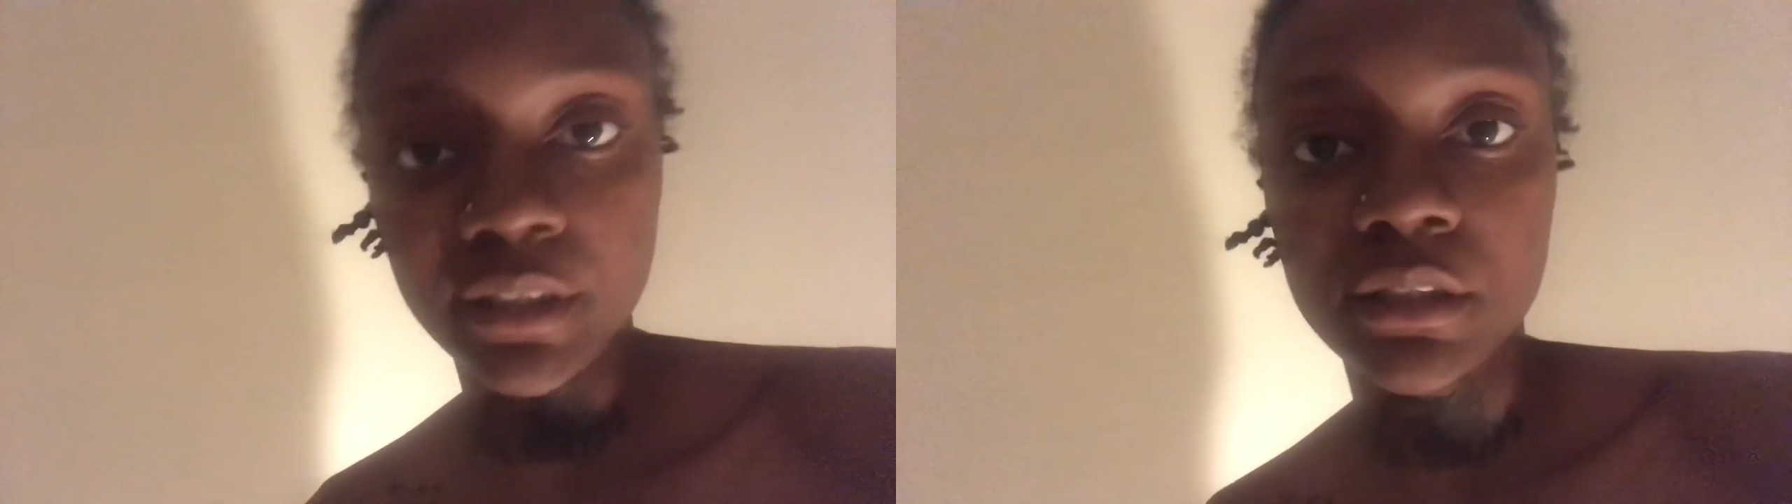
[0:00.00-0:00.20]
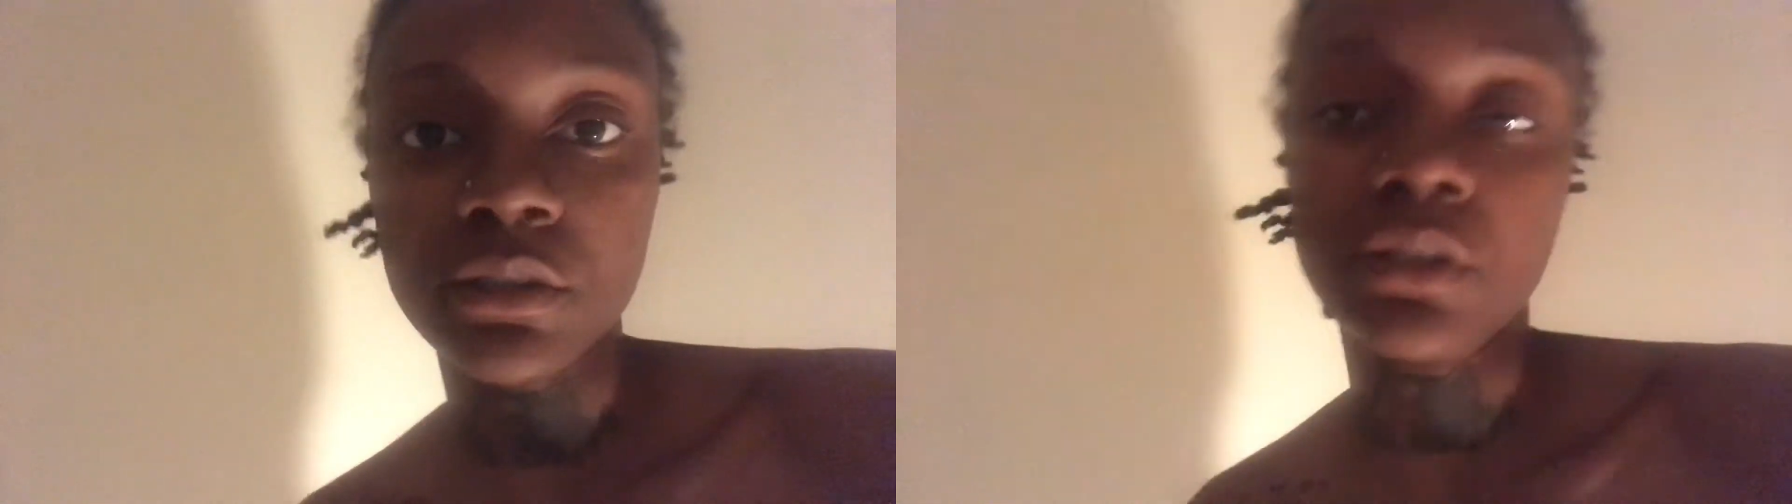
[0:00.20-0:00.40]

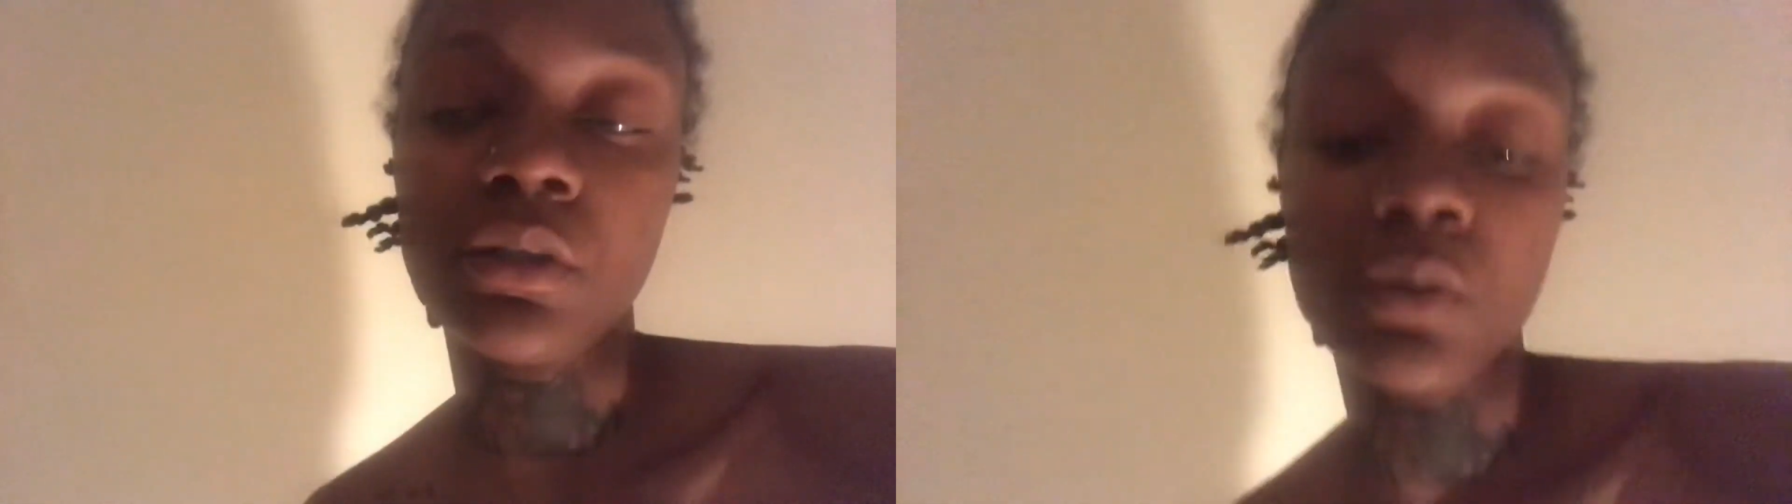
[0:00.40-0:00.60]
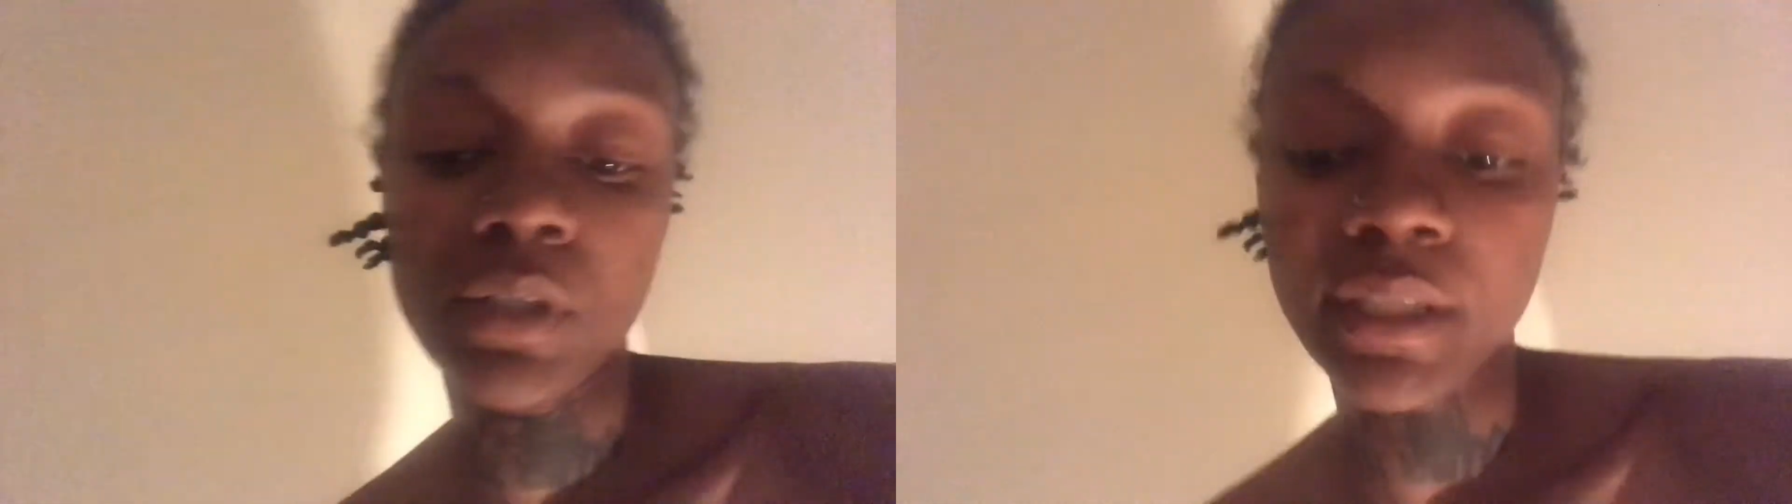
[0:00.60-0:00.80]

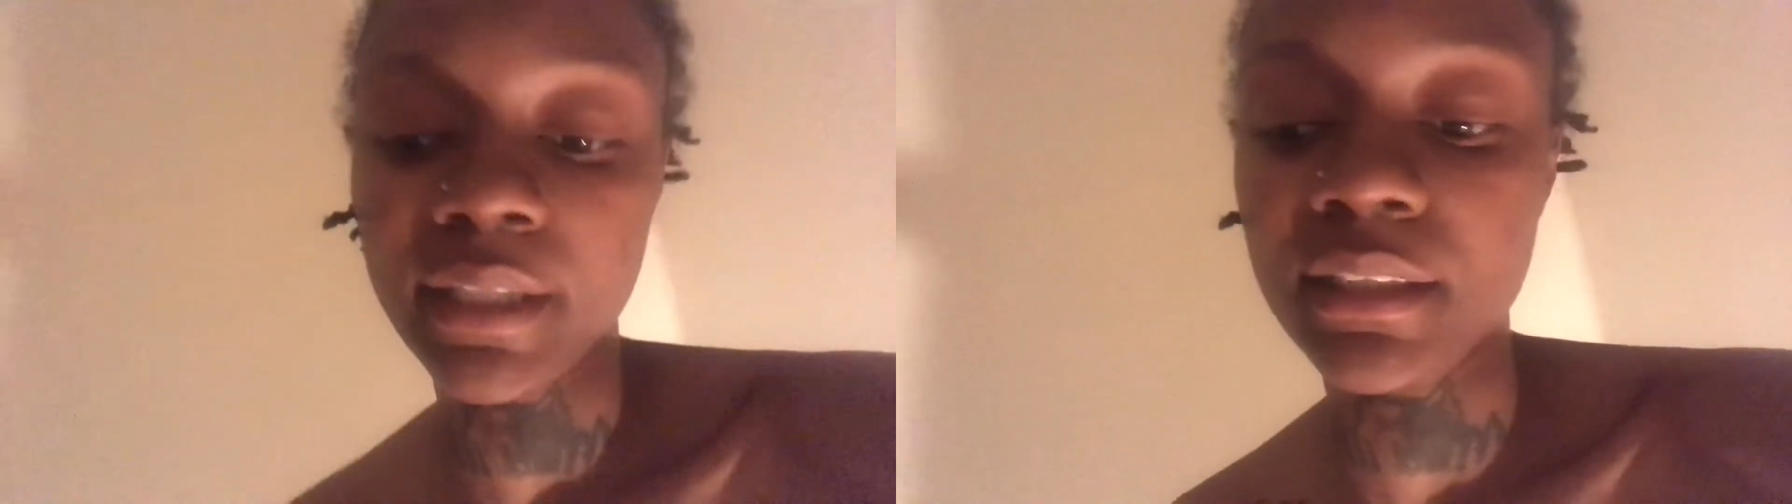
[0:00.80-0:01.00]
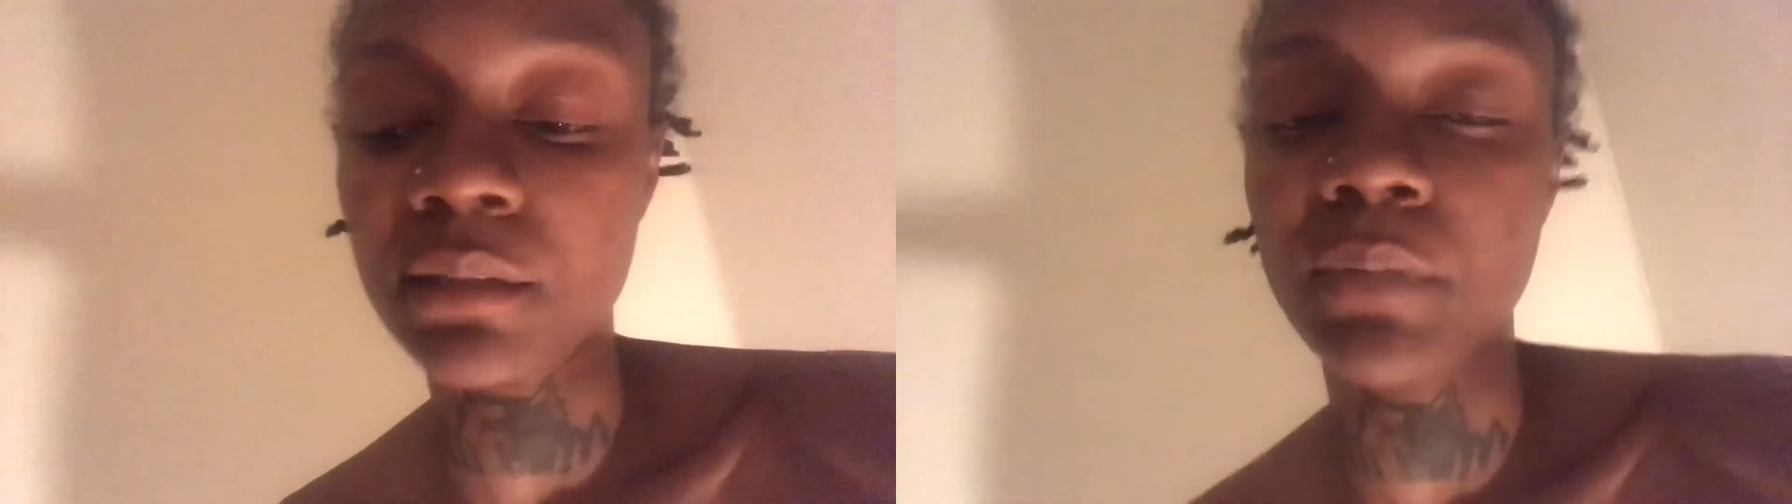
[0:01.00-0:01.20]
So
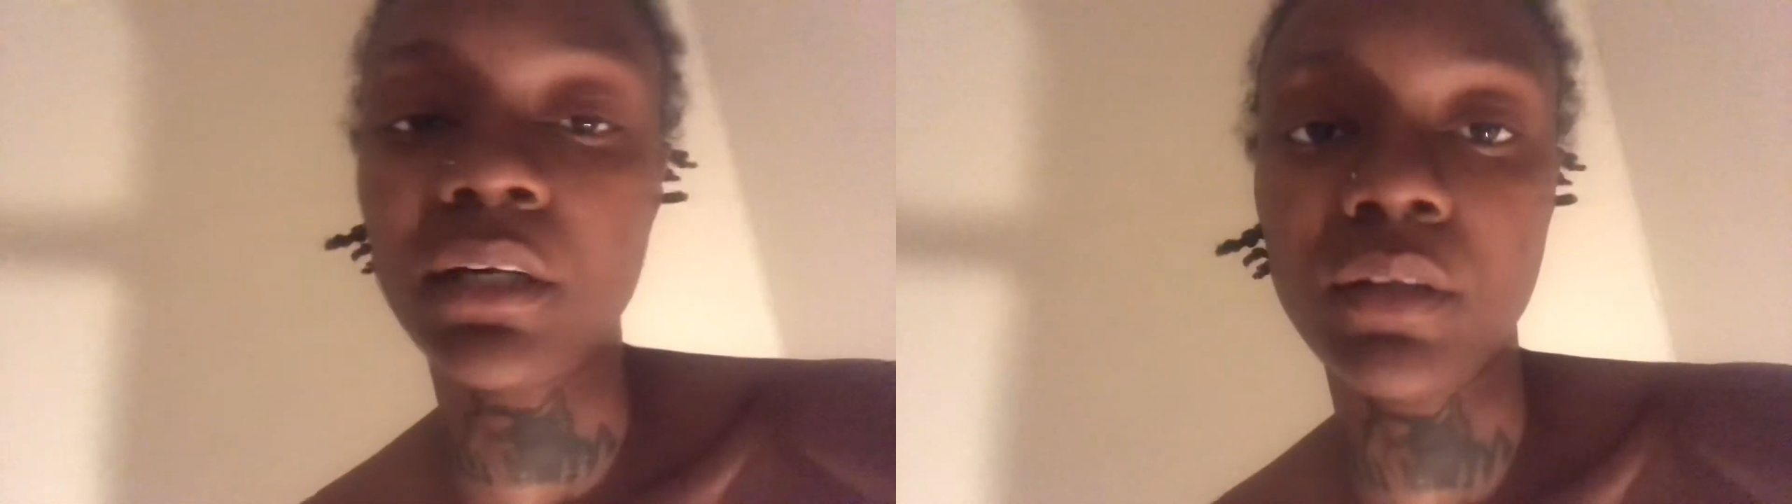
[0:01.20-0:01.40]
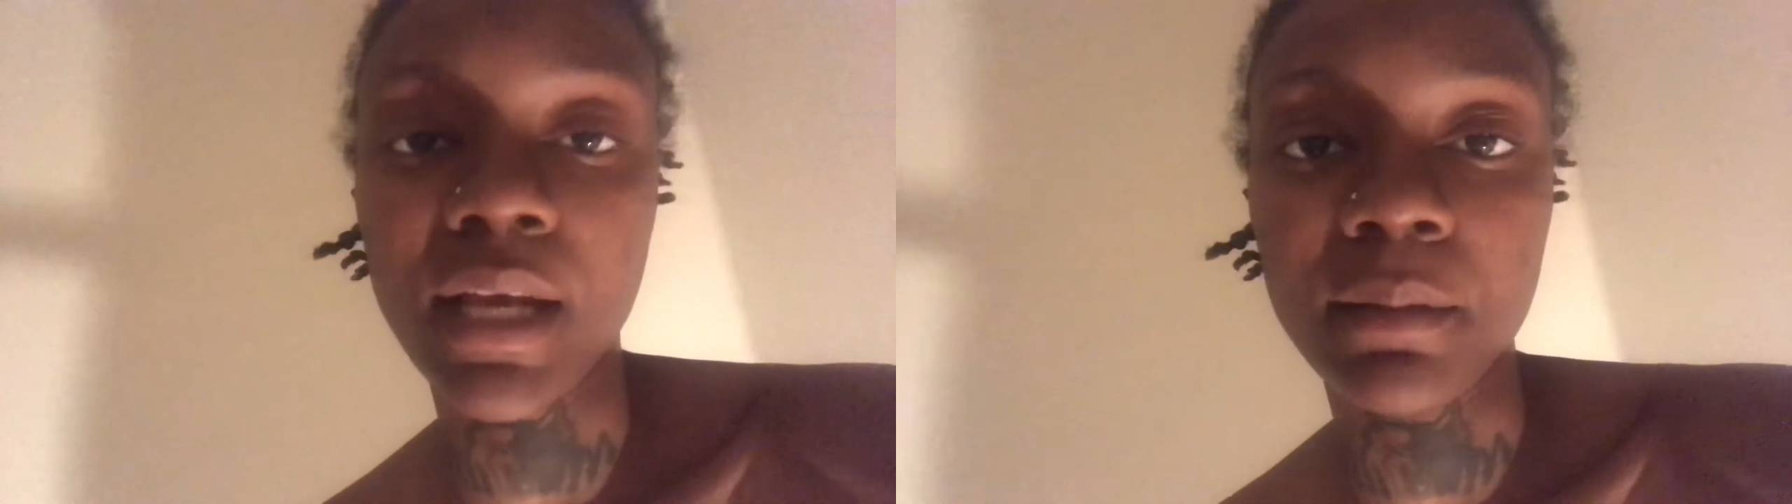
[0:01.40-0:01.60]
it's
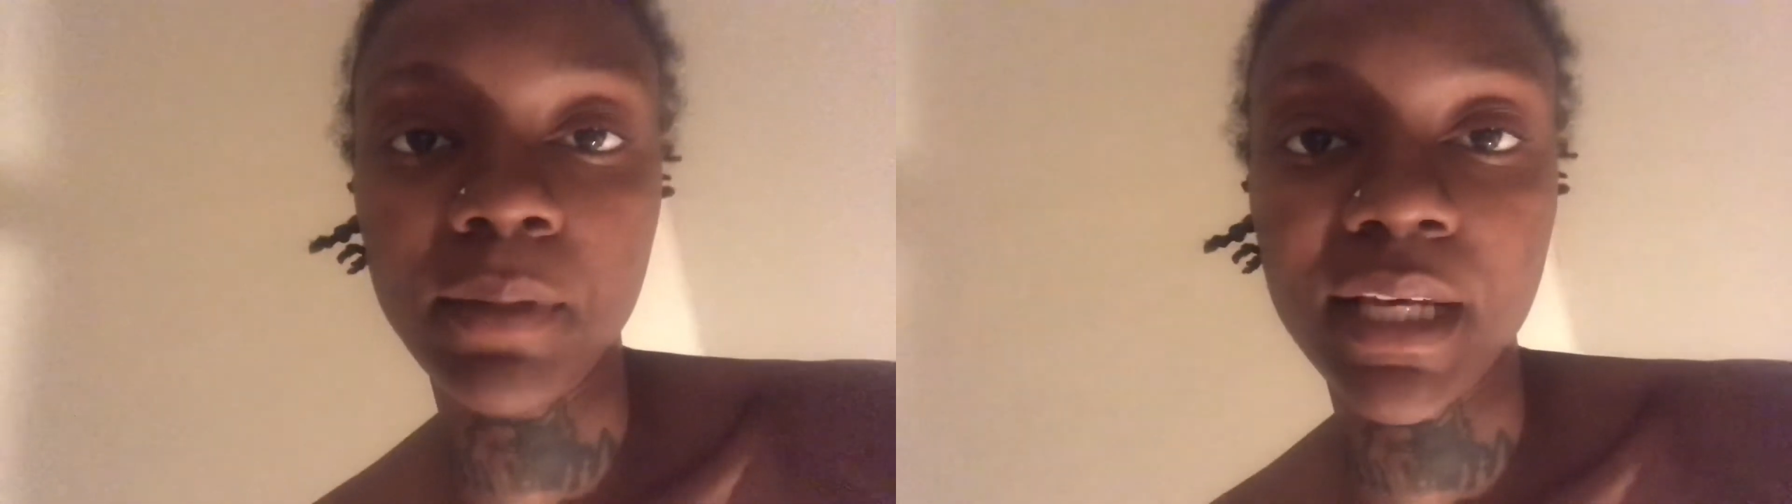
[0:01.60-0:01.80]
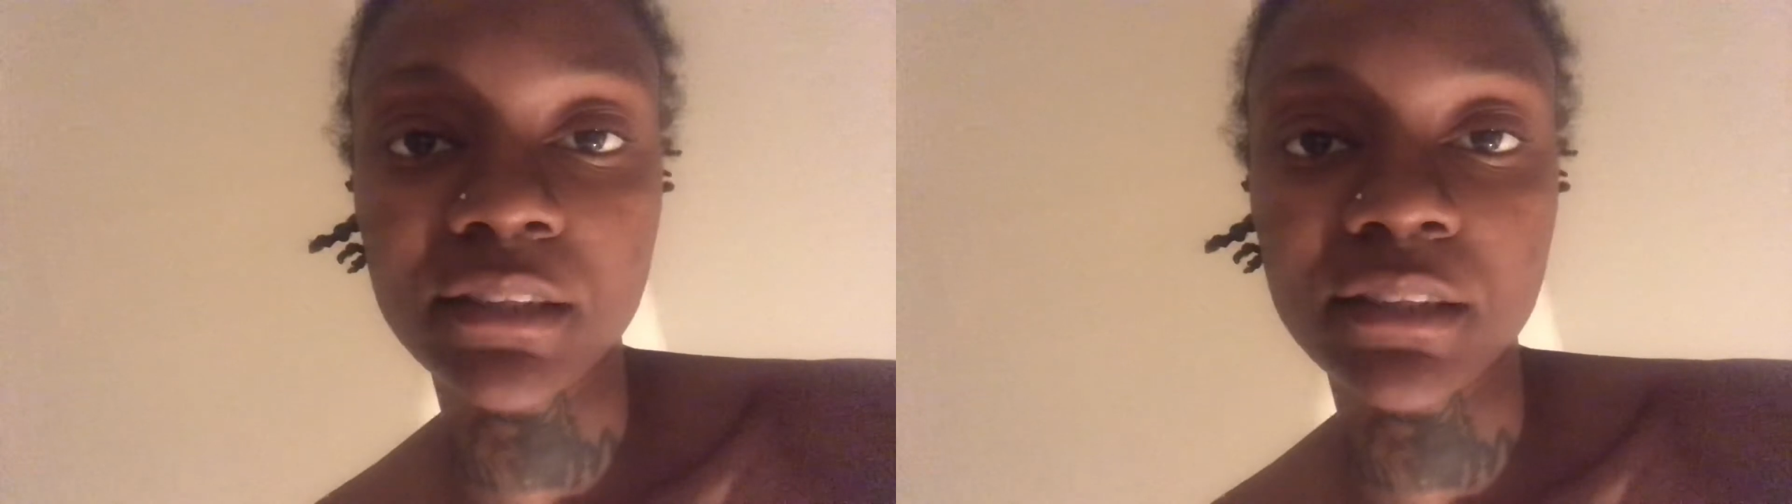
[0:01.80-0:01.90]
about like past